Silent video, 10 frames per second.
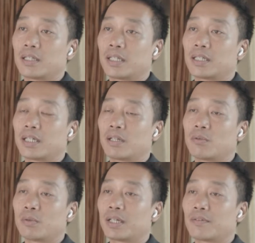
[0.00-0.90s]
it
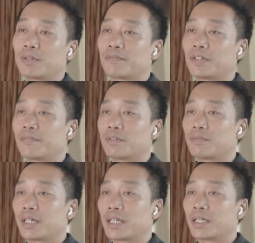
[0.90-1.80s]
with different
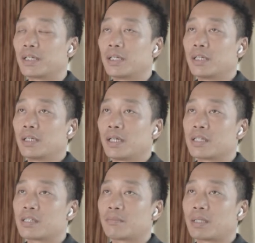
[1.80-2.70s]
way. And
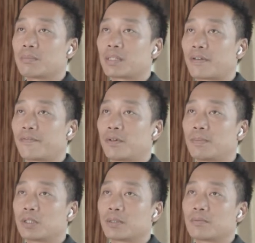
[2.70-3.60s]
sometimes like for
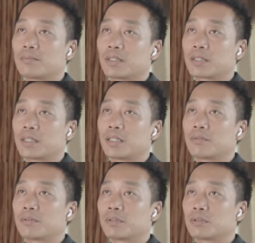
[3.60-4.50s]
Modern Weekly,
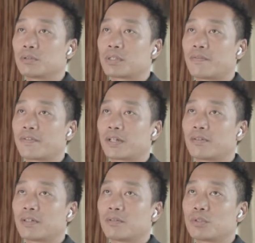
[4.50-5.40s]
we would do something
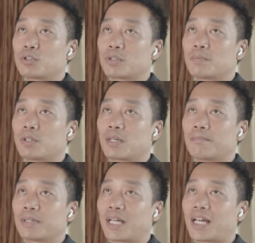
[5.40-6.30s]
which is more
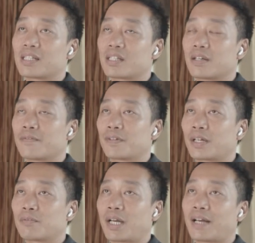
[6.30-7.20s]
comprehensive.
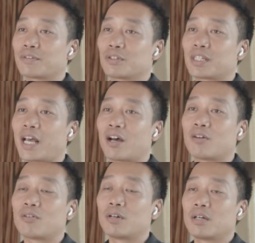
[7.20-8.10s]
Like we have to
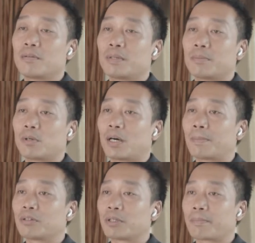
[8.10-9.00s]
tell people
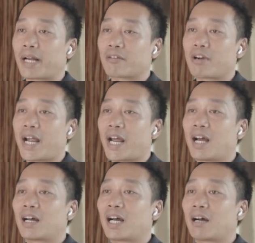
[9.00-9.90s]
about the
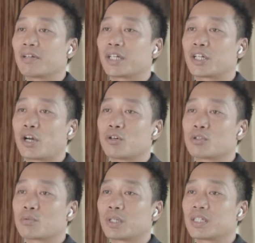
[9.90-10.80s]
background, how it
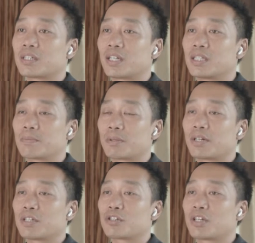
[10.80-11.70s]
goes, what is the
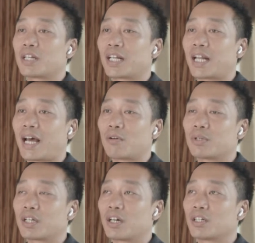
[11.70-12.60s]
inspiration, and how we
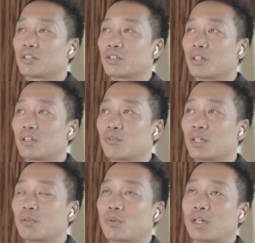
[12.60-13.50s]
got to
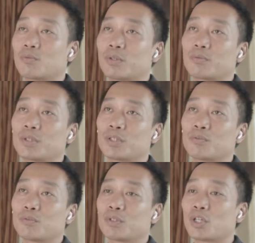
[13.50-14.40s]
what we
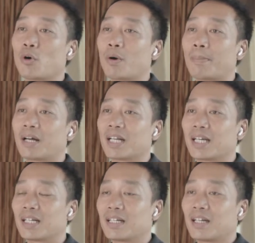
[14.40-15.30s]
know about
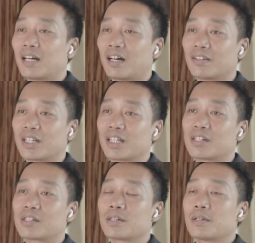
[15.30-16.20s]
it on
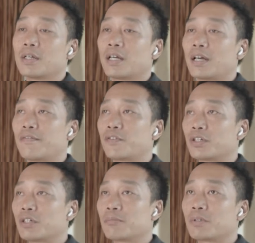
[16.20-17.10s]
this. And for
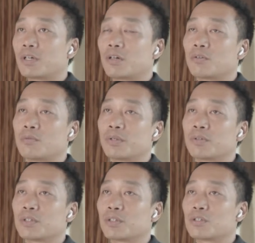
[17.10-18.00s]
numeral, we
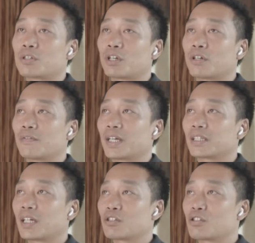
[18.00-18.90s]
would sort of like
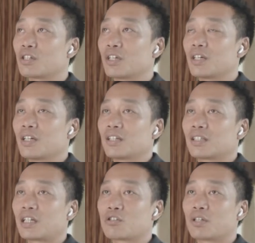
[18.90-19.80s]
touch
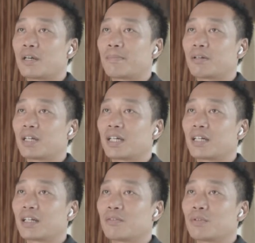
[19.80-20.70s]
about like
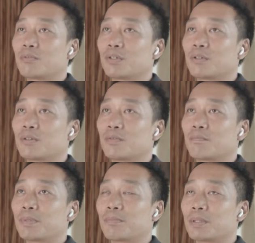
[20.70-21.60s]
we would
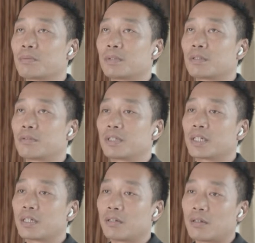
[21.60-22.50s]
be much more
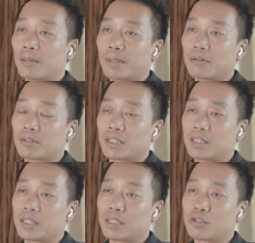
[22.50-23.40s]
critical about
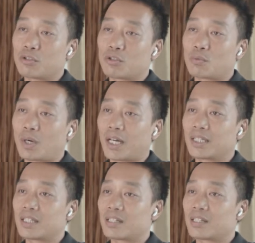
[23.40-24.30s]
these issues, why
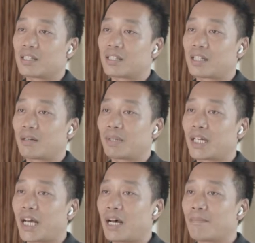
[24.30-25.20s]
this is coming
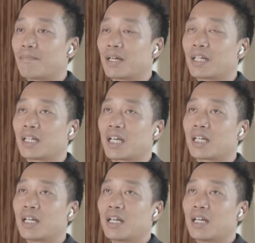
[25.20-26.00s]
up, and then